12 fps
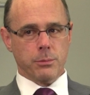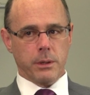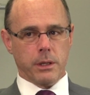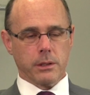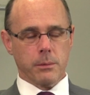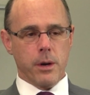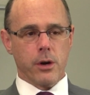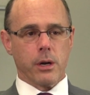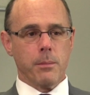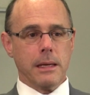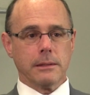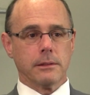because
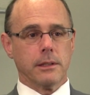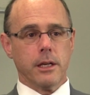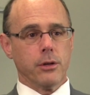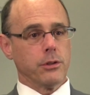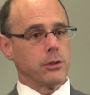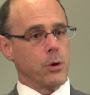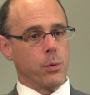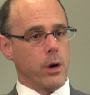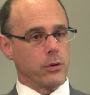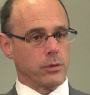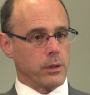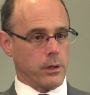America Makes us here; it's nowhere
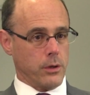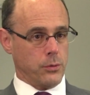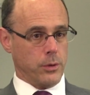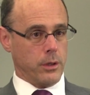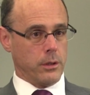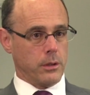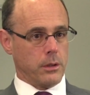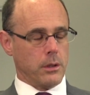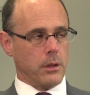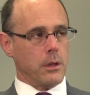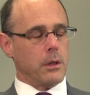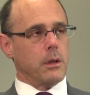else in the country.
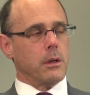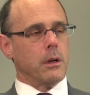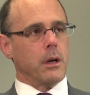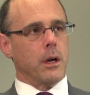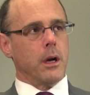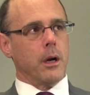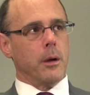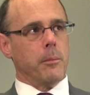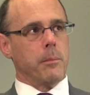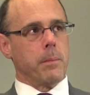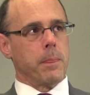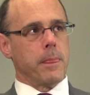
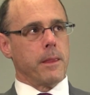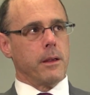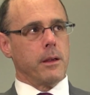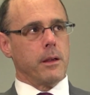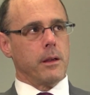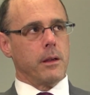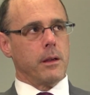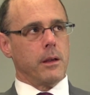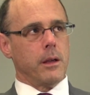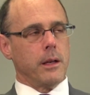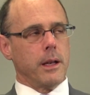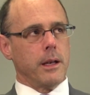Um,
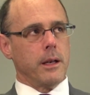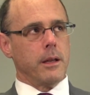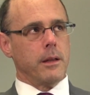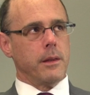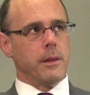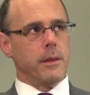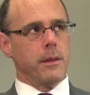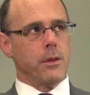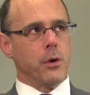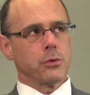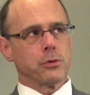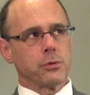and then
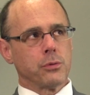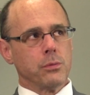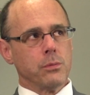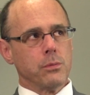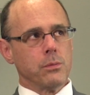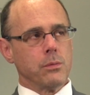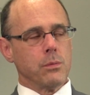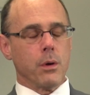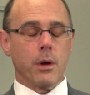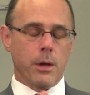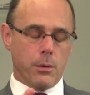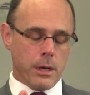those,
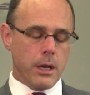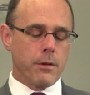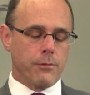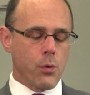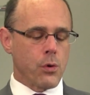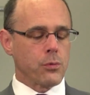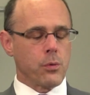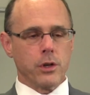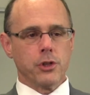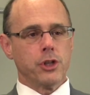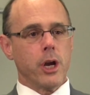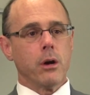uh, uh and then the fourth
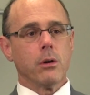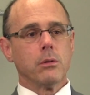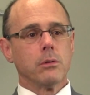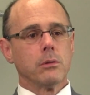one is shale.